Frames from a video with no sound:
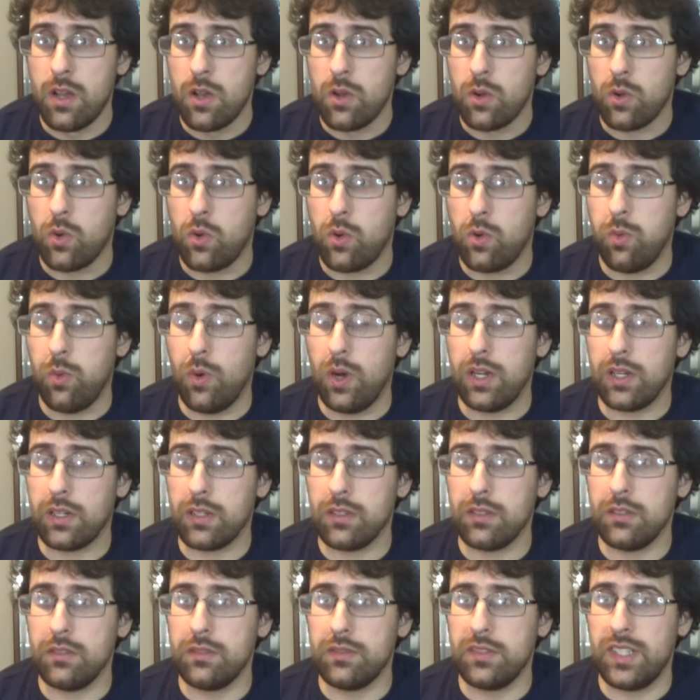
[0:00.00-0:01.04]
Qu-
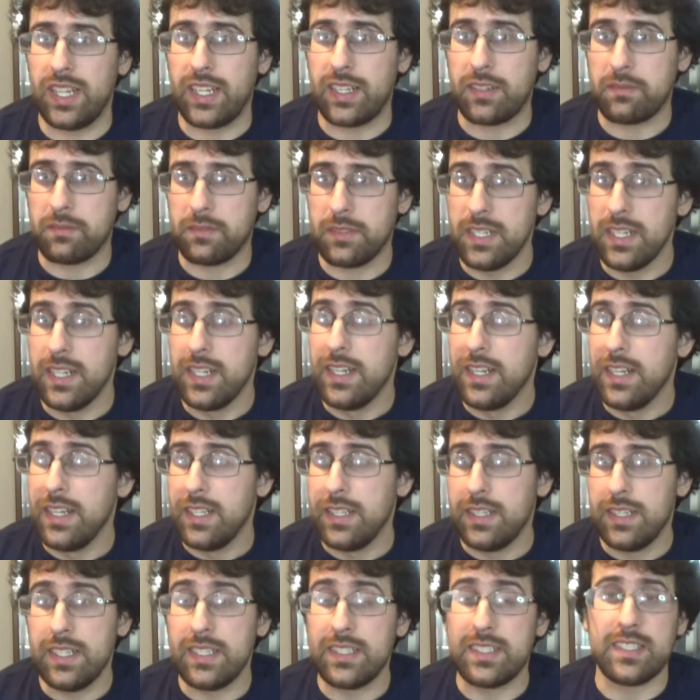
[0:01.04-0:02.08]
like,
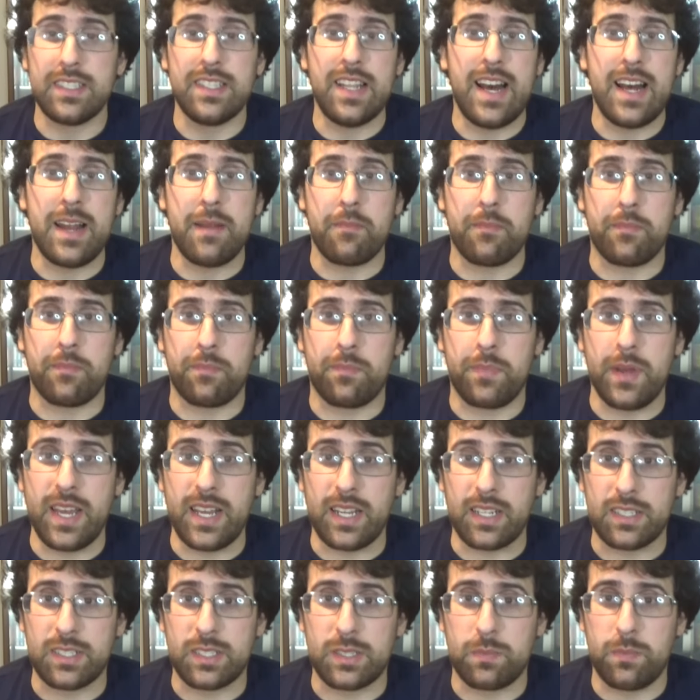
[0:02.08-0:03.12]
this is not a
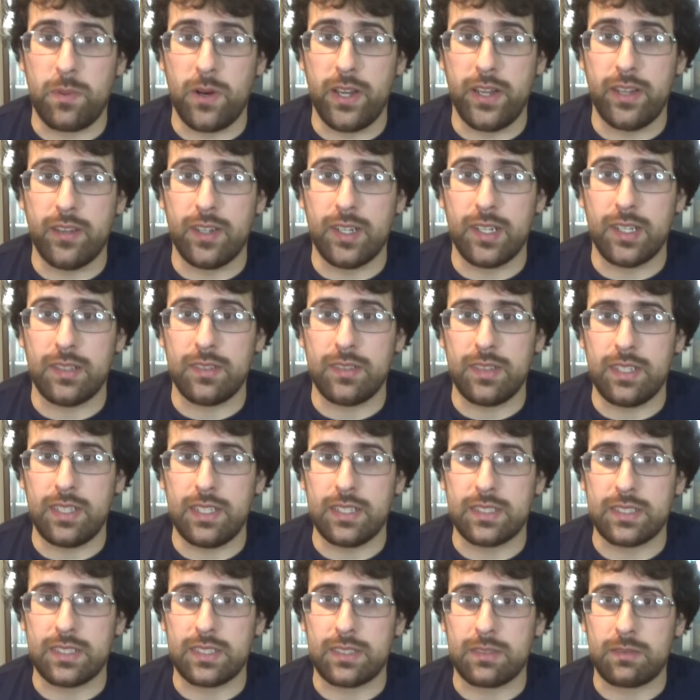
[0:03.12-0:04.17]
big spoiler.
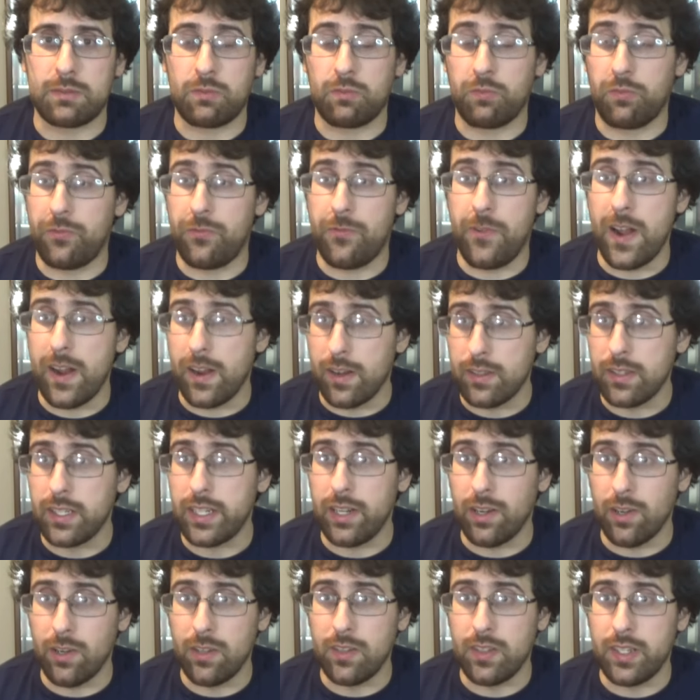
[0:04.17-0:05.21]
It's fairly
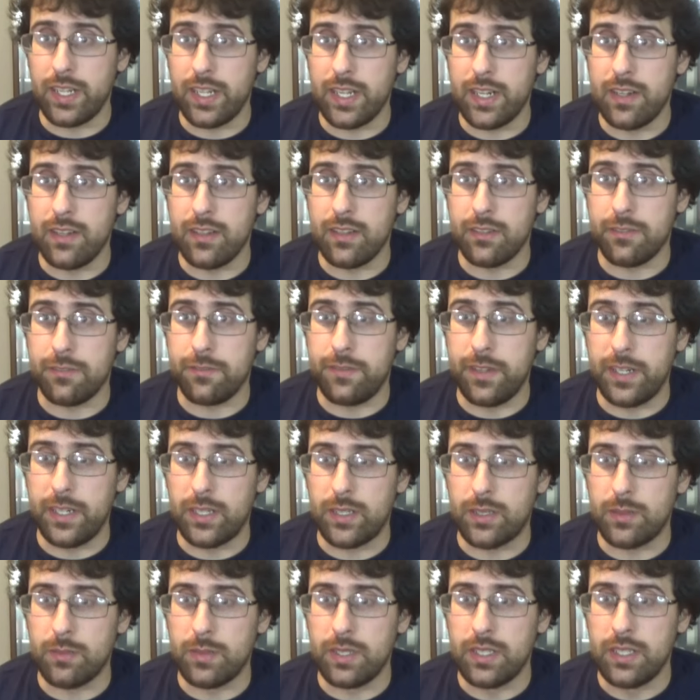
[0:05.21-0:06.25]
early into the
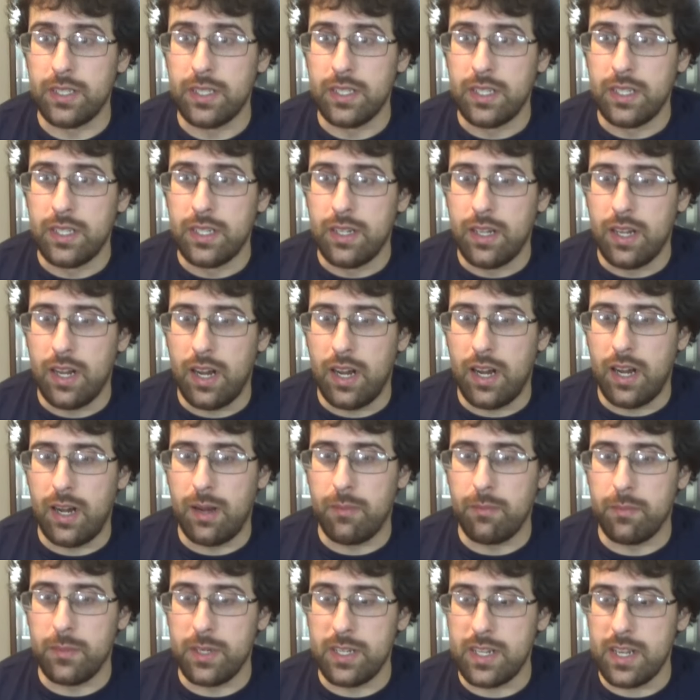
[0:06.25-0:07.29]
film.
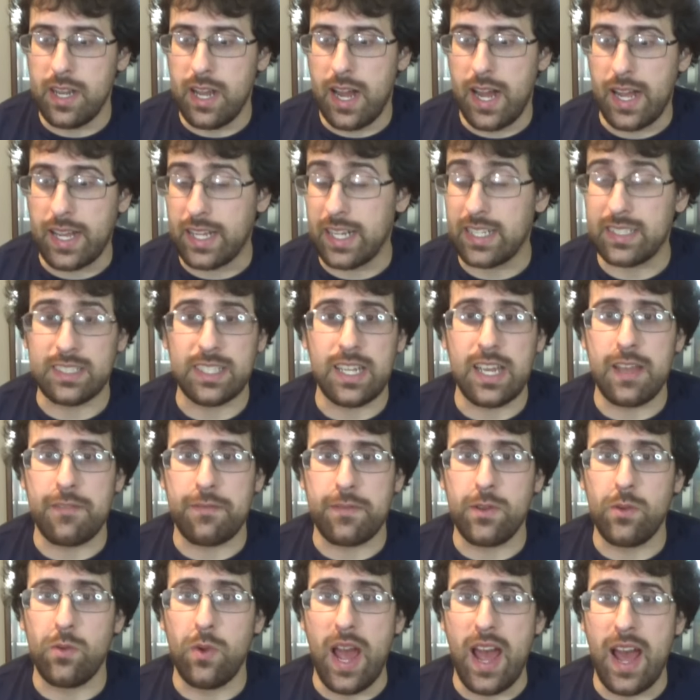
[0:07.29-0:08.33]
Um, I guess if
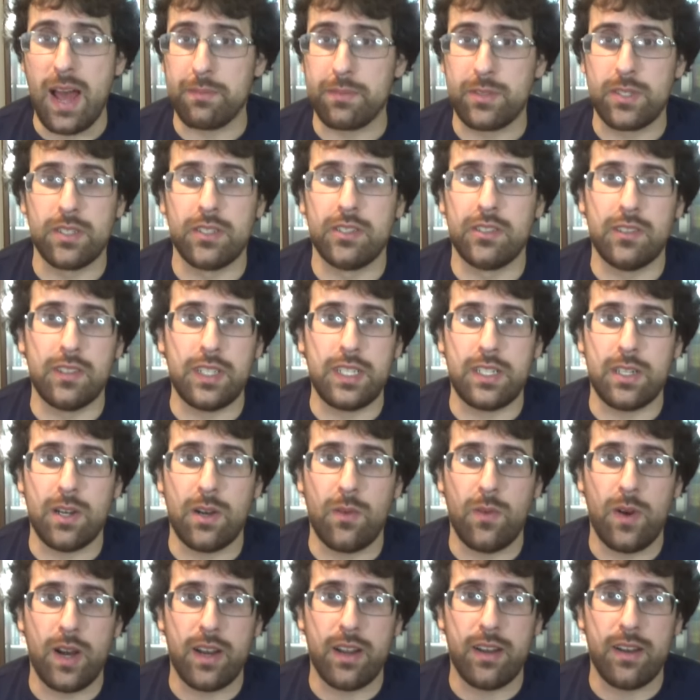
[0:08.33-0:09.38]
you absolutely
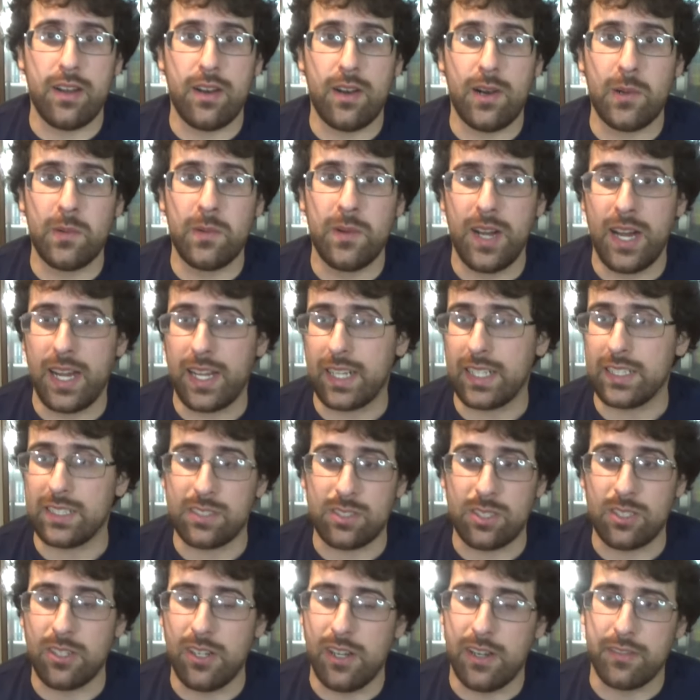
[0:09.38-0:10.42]
don't want to know, I guess
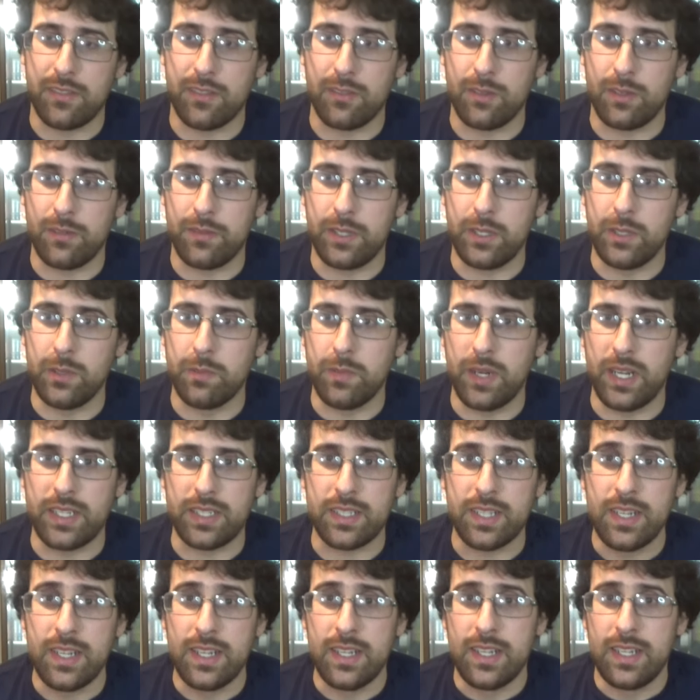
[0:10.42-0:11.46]
turn off the review, but
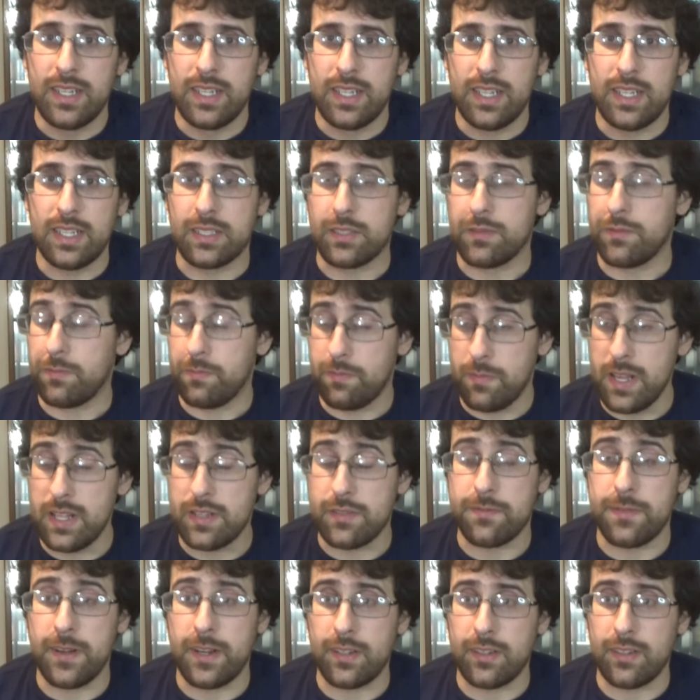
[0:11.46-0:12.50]
it's it's
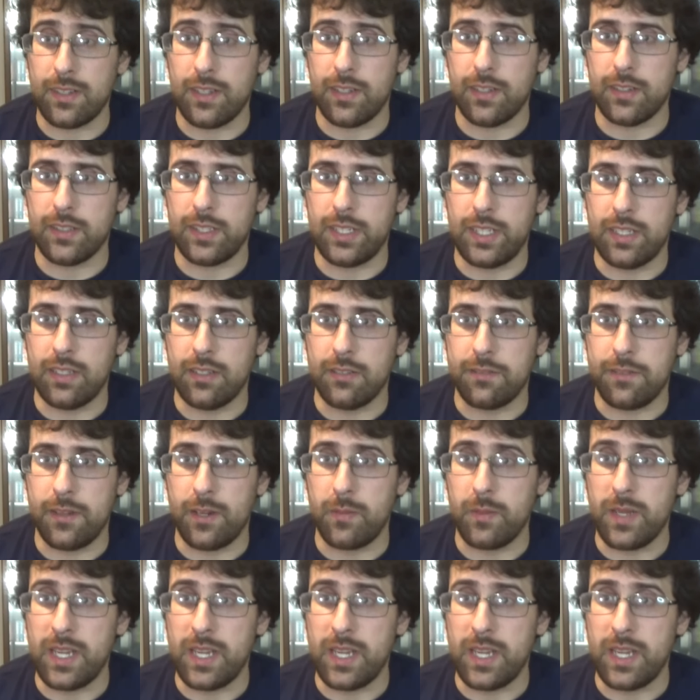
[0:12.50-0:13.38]
fairly early in the film.